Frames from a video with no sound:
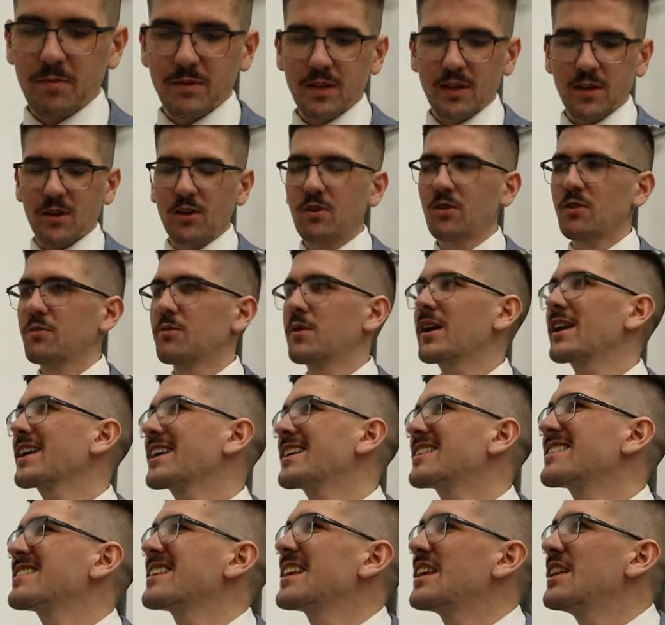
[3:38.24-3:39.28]
but the gold, we
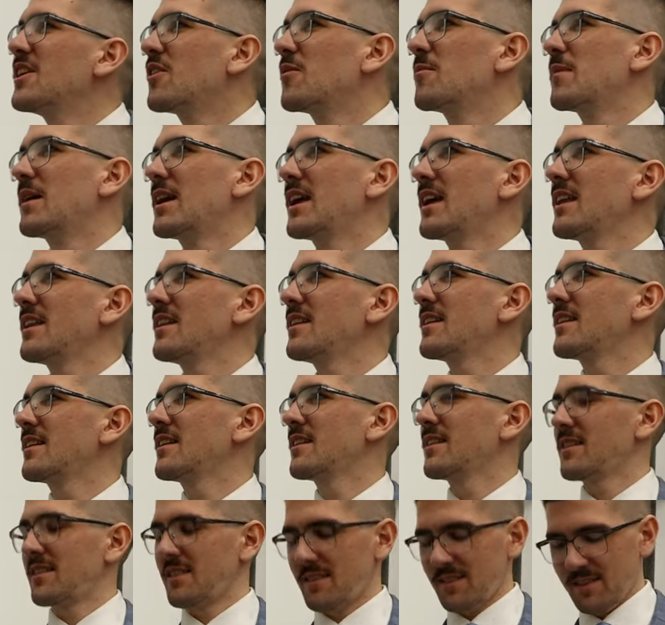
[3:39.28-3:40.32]
casino, man.
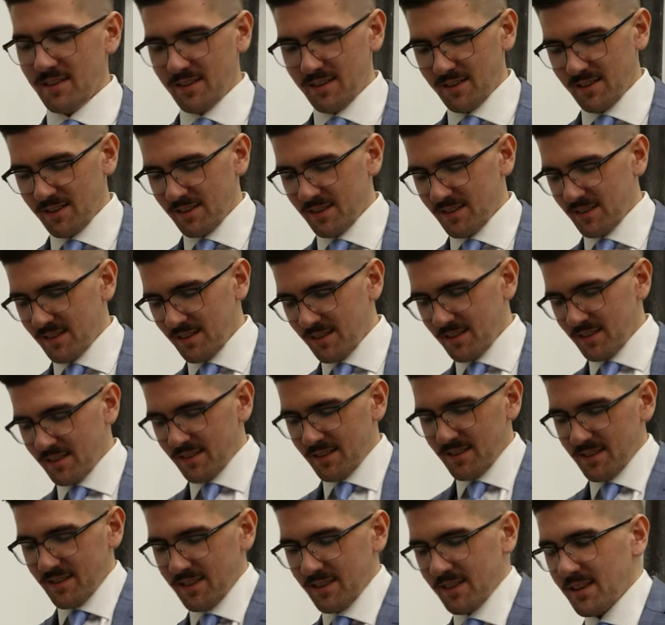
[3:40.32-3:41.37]

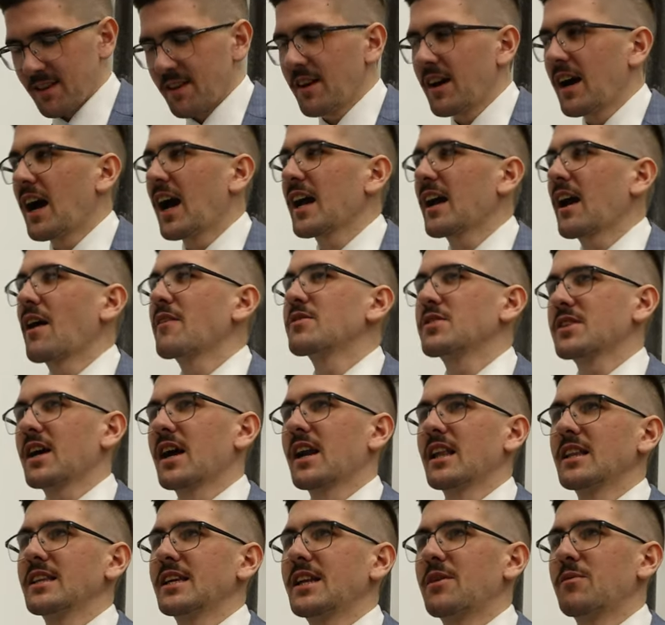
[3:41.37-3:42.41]
Yeah. I, I was kind
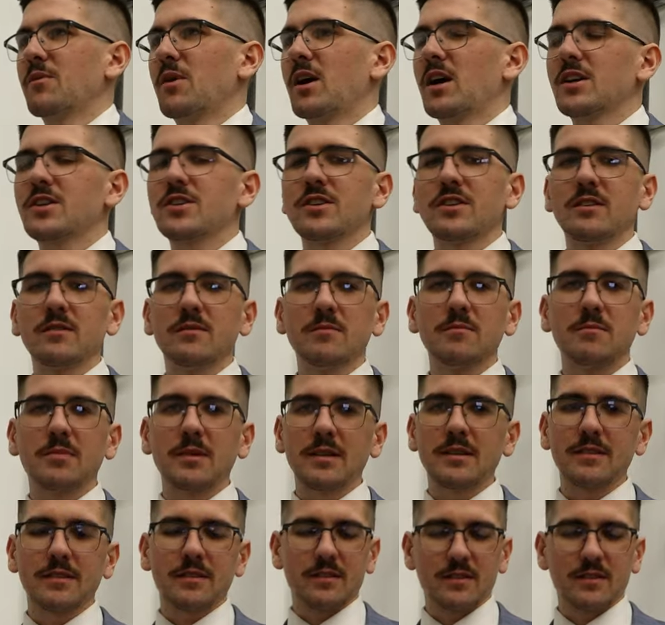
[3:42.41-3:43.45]
of leaning watch. But.